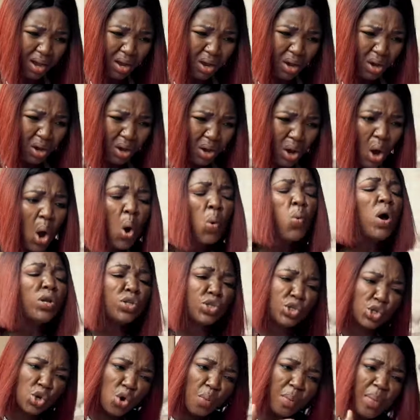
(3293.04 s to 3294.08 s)
Mama,
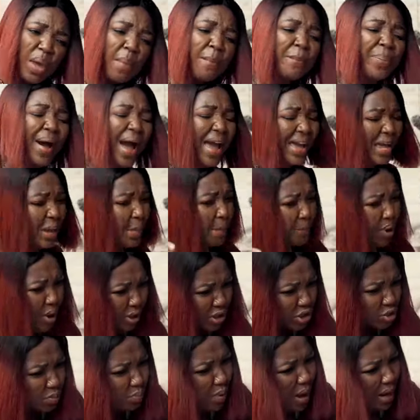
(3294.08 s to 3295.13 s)
what do you mean
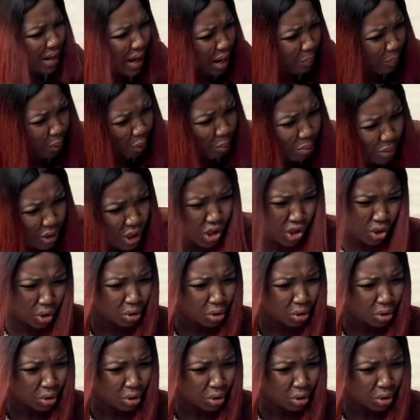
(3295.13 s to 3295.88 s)
by impossible and